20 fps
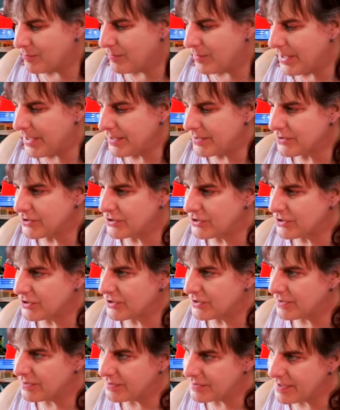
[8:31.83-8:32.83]
bench,
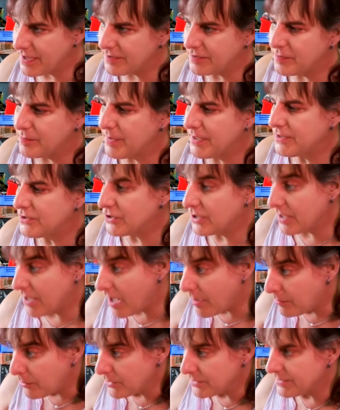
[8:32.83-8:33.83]
this test bench, a
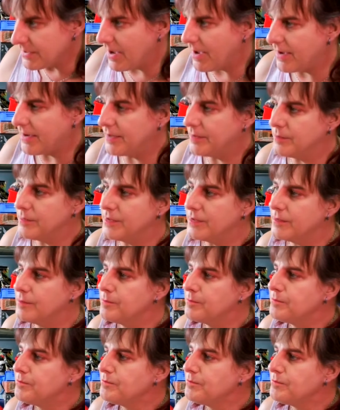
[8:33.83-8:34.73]
couple times.